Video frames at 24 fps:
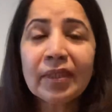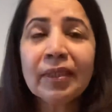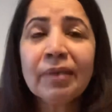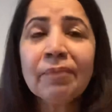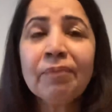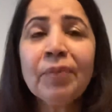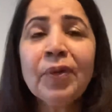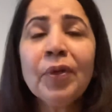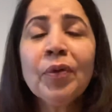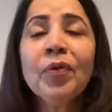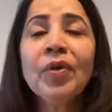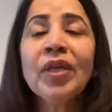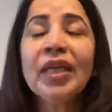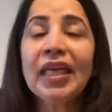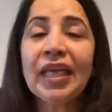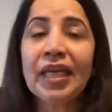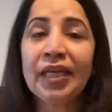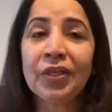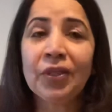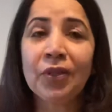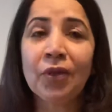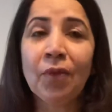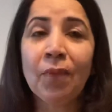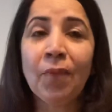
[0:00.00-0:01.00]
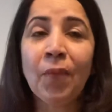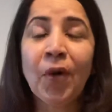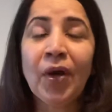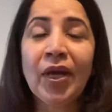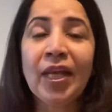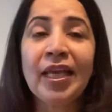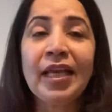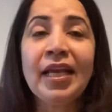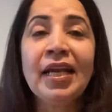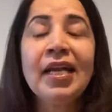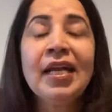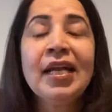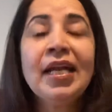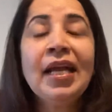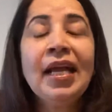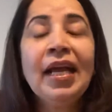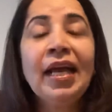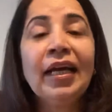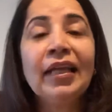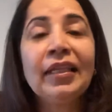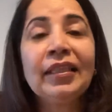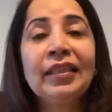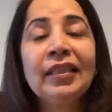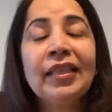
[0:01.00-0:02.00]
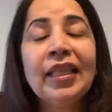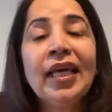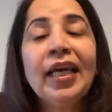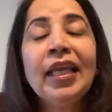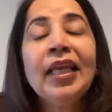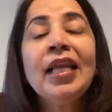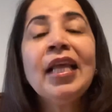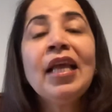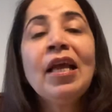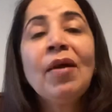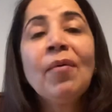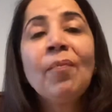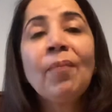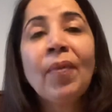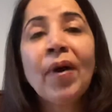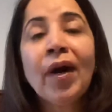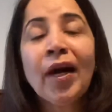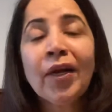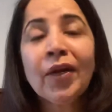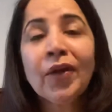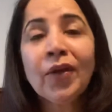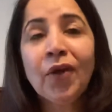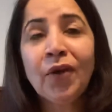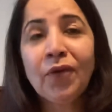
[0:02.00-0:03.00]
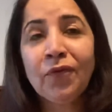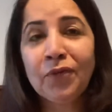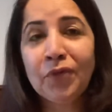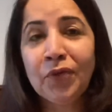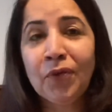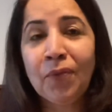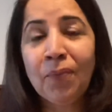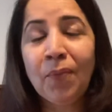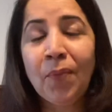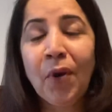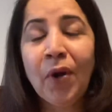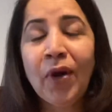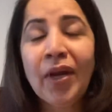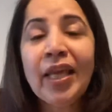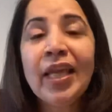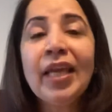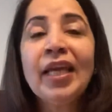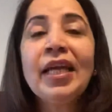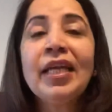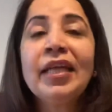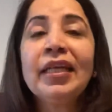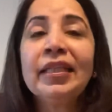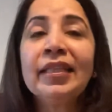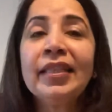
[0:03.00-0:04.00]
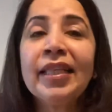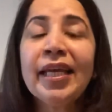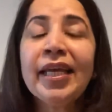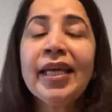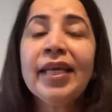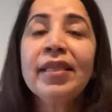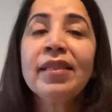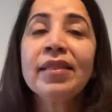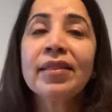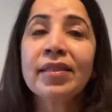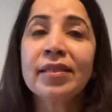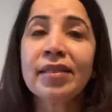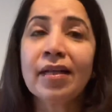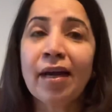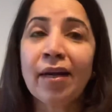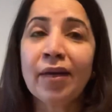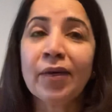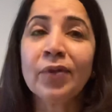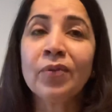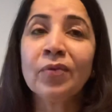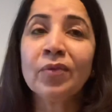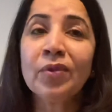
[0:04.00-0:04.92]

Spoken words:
beauty in your body, and then part of your body, they start to